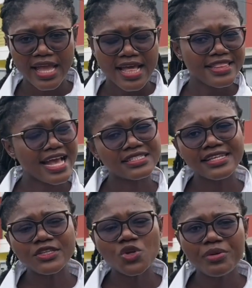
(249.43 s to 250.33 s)
They are
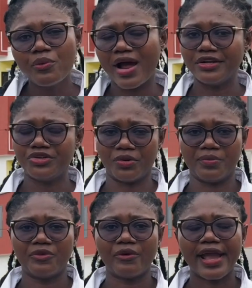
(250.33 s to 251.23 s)
seen to be random,
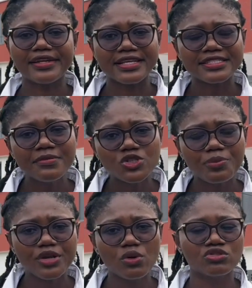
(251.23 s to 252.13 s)
right? There seems to
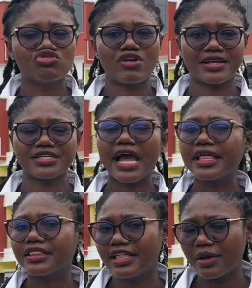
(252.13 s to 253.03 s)
be no structure
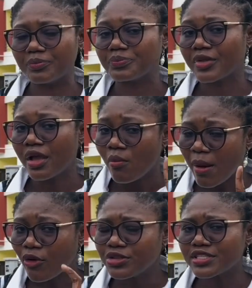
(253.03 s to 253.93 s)
in them. But I'm
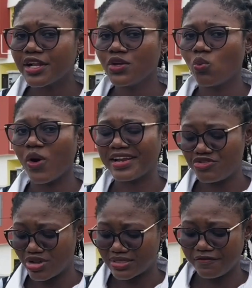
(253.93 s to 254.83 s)
going to tell you one
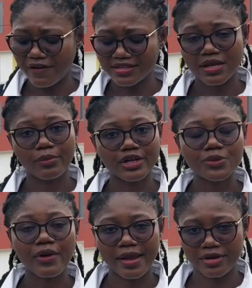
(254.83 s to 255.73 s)
interesting fact about
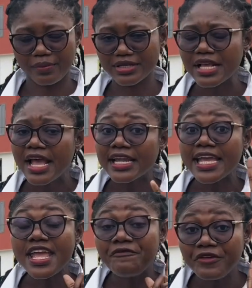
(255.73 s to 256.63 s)
prime numbers. Now,
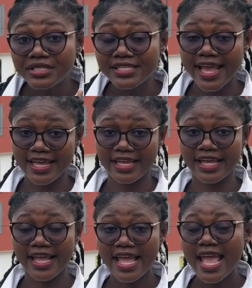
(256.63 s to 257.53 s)
if we take
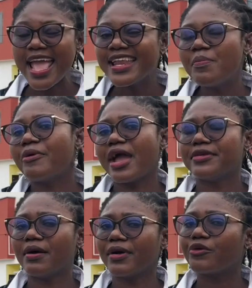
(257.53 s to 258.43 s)
any prime
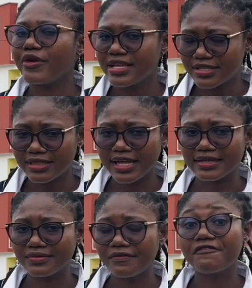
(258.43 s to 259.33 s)
number greater
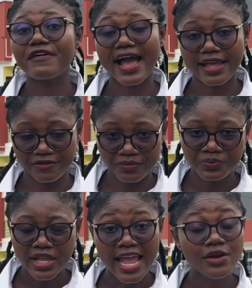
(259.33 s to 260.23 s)
than 5
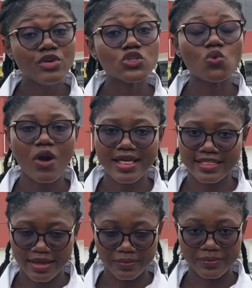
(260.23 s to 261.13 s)
and we square
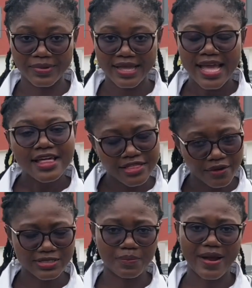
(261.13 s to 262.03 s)
them, there
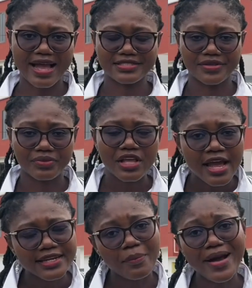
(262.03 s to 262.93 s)
is a pattern.
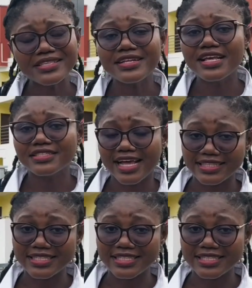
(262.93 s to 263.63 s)
The pattern is that